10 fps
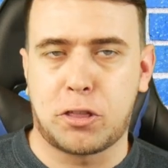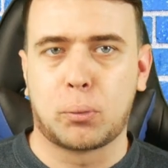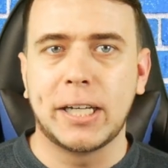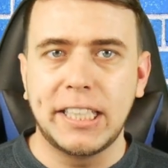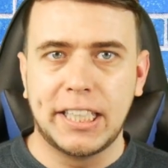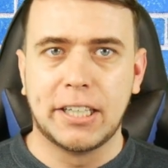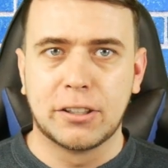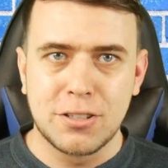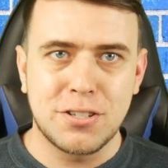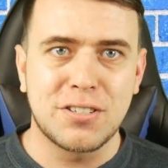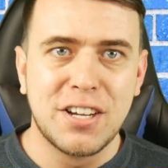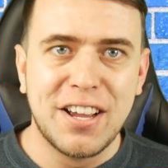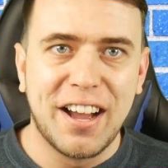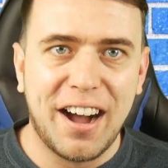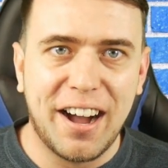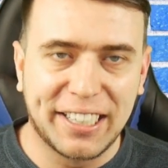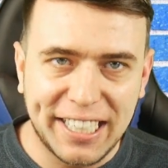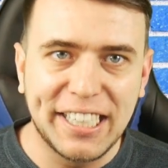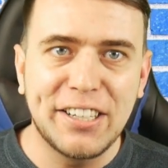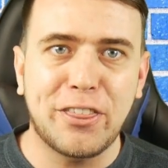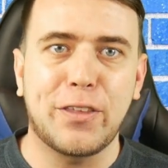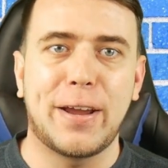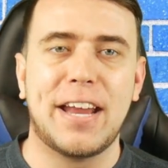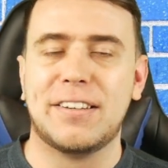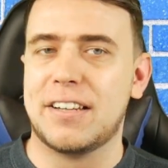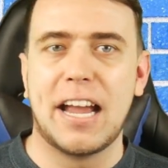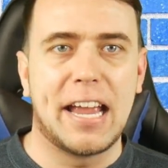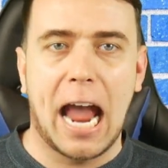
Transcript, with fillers: for three years, uh, Keith, and uh,